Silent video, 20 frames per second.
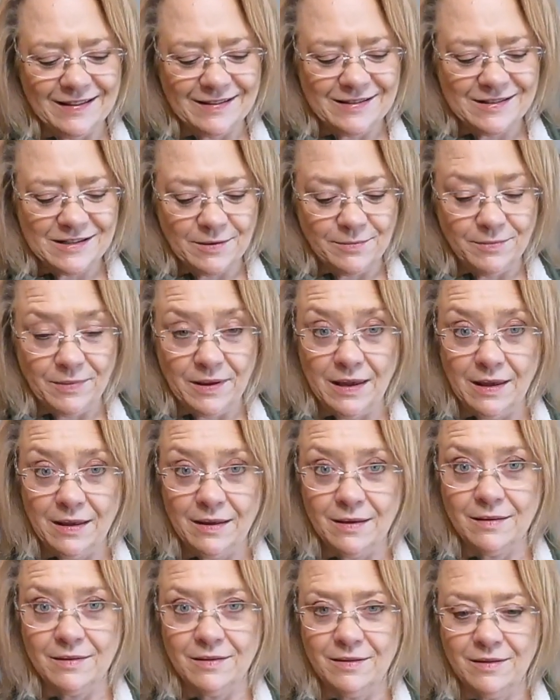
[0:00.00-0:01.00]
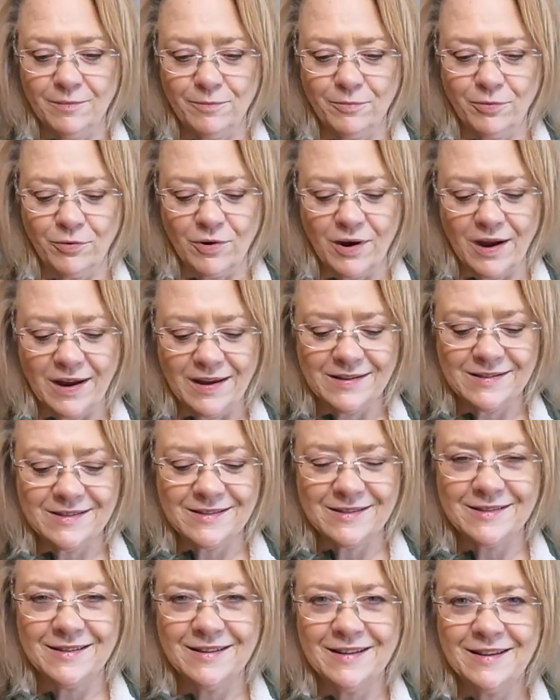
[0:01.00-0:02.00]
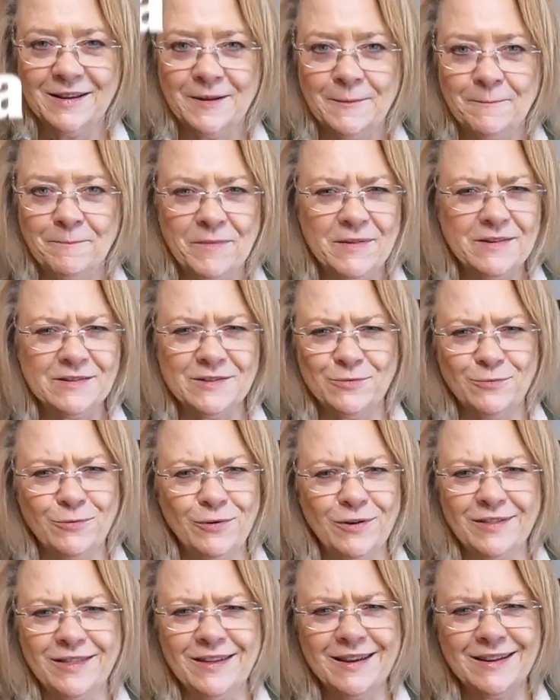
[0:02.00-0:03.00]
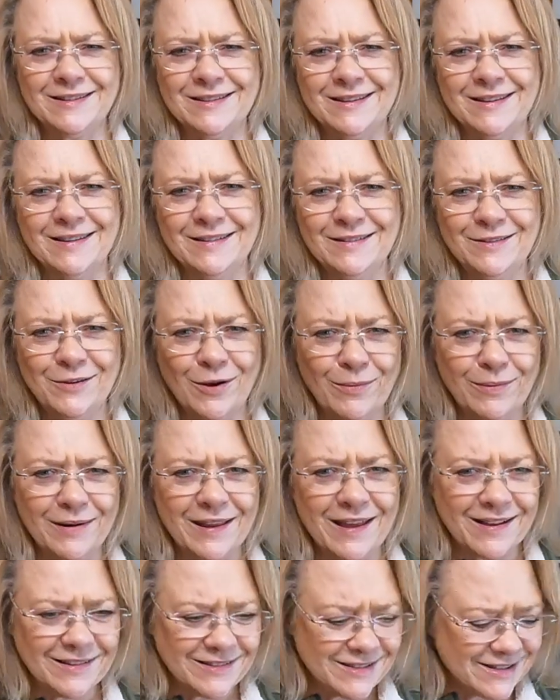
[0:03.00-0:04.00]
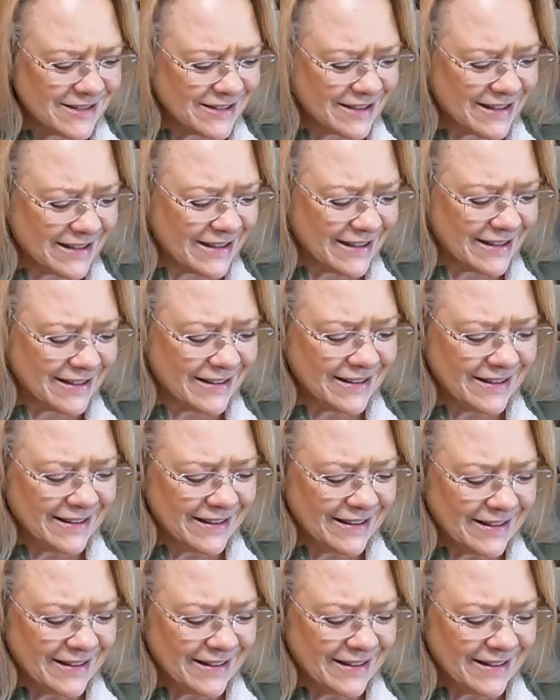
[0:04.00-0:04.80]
to me, the price isn't worth it. Nobody else is gonna